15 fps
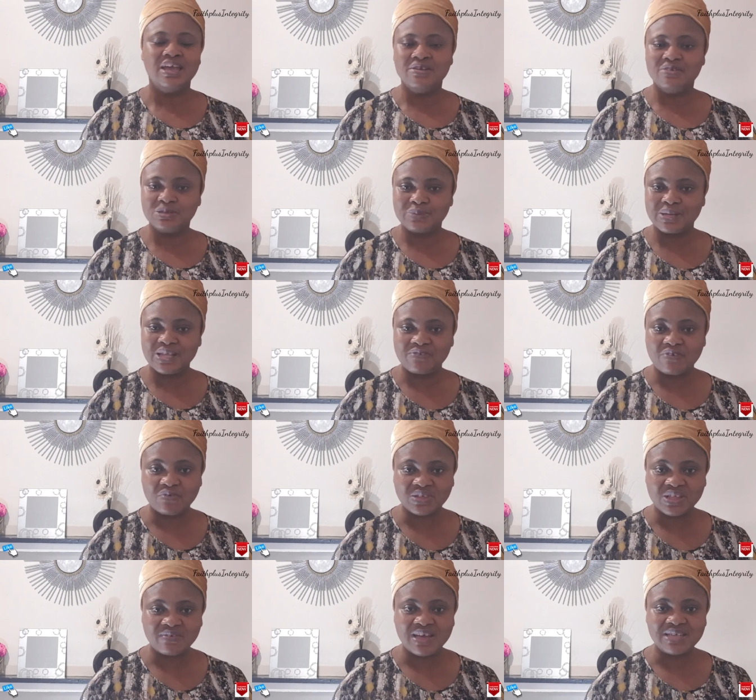Irrespective of
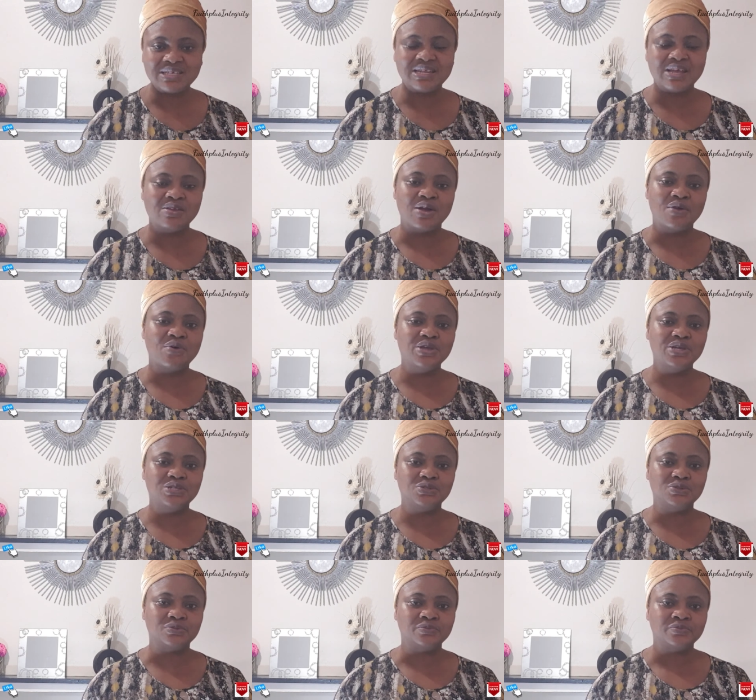whatever is it that you are going
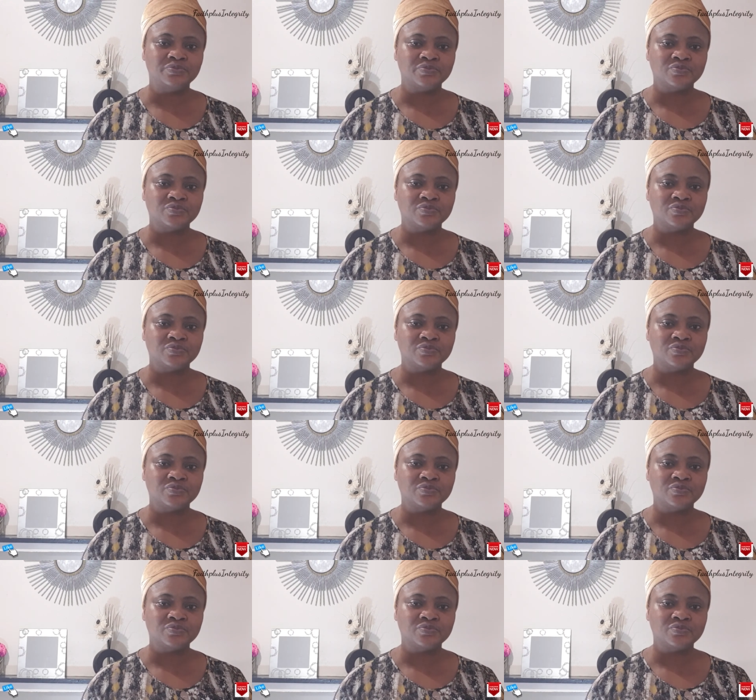through,